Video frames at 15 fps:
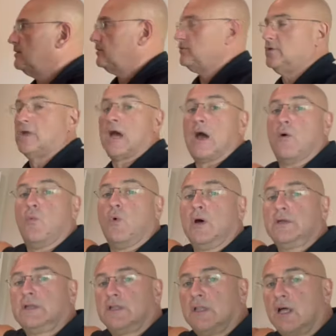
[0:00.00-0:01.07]
you got
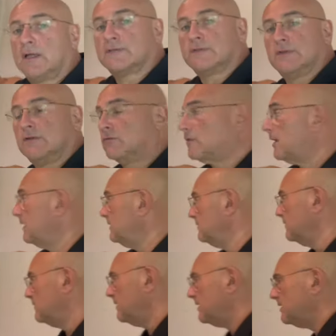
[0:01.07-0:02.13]
one closet right
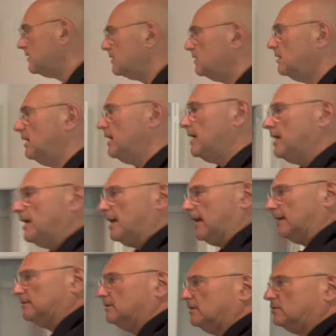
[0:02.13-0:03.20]
there,
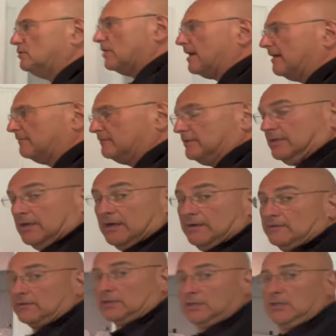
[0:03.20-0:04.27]
and then you have the
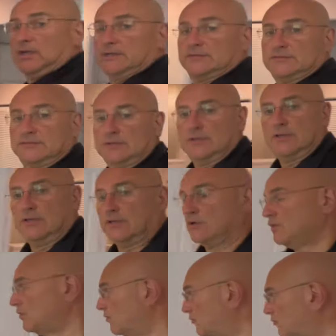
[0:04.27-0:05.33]
other closet
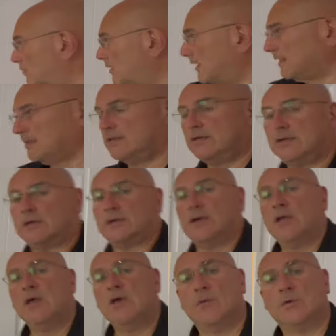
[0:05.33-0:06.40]
right
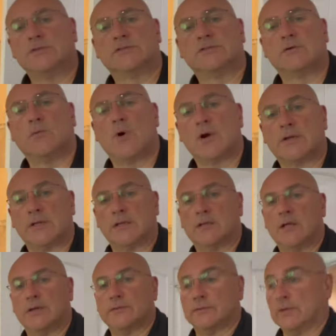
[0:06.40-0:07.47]
here, which is the walk-in
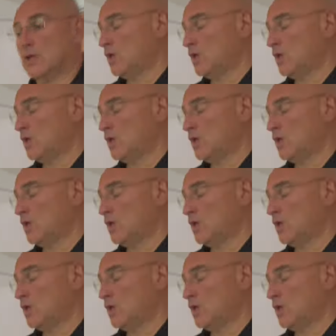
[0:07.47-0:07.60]
closet.